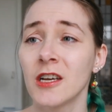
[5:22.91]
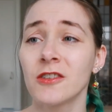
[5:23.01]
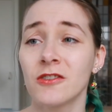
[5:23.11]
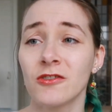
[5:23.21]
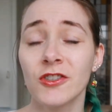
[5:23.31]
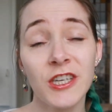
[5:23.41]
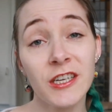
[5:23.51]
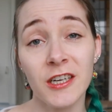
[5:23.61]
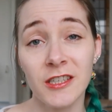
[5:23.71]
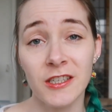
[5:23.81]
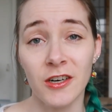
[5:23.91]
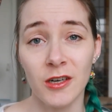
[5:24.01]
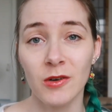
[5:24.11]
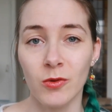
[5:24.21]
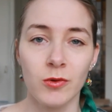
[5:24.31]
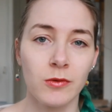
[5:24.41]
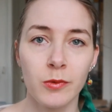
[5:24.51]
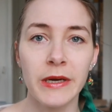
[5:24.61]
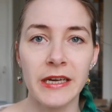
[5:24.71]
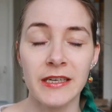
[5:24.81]
So she dyed the yarn, or
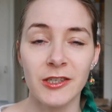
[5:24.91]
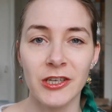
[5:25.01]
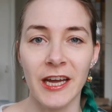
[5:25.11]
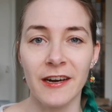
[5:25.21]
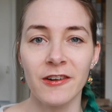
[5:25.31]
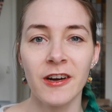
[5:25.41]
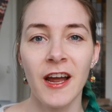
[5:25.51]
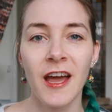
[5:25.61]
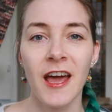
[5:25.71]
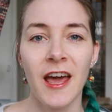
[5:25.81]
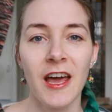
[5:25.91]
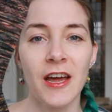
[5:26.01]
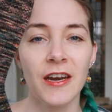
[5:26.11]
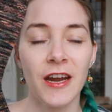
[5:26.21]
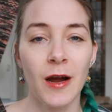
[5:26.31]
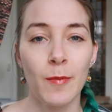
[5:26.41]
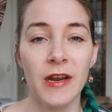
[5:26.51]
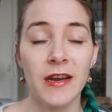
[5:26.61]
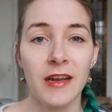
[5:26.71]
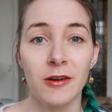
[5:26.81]
we did it together, and I'm
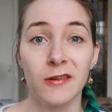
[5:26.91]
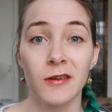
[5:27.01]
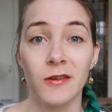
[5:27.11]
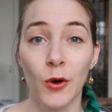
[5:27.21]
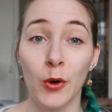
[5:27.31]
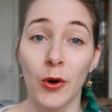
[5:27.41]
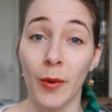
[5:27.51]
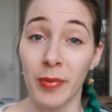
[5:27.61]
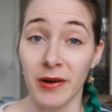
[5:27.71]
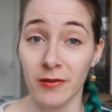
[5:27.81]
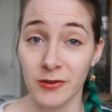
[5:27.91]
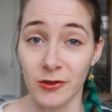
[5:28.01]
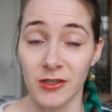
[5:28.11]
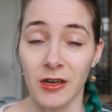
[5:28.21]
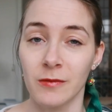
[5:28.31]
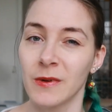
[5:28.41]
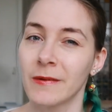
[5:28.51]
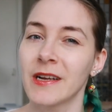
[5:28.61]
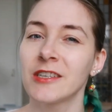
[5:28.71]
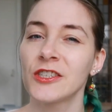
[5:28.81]
knitting her a pair of socks out of
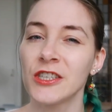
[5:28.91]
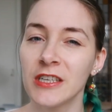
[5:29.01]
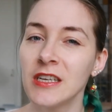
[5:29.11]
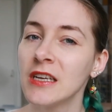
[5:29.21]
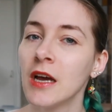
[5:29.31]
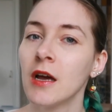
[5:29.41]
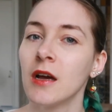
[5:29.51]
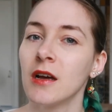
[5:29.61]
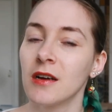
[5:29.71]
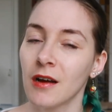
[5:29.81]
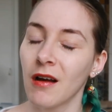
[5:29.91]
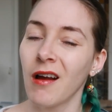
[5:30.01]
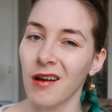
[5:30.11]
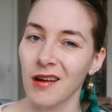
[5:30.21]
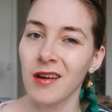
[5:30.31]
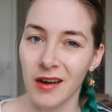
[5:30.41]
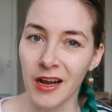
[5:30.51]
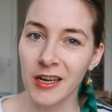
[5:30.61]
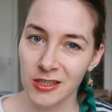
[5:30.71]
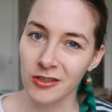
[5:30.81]
them. And she
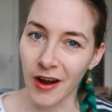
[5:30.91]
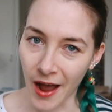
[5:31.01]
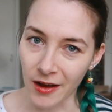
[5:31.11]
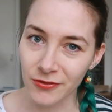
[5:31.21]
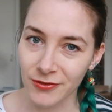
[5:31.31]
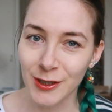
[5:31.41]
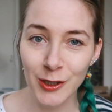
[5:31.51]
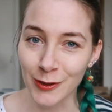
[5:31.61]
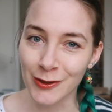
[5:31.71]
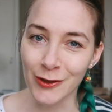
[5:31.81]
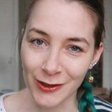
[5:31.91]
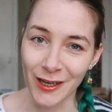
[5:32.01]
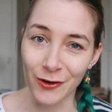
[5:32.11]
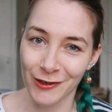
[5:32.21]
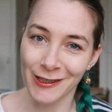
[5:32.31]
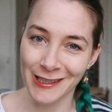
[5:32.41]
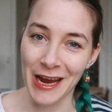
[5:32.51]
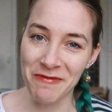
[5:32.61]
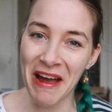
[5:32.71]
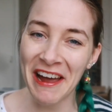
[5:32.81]
likes to have 2 socks that are the same.